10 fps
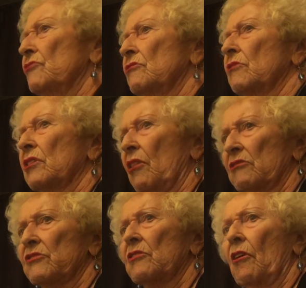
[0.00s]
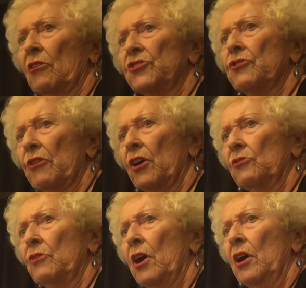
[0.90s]
you do a concert on your
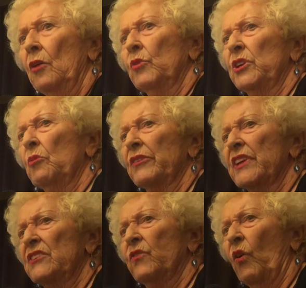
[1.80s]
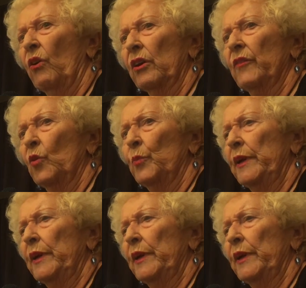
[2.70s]
own? What do you want these vaudeville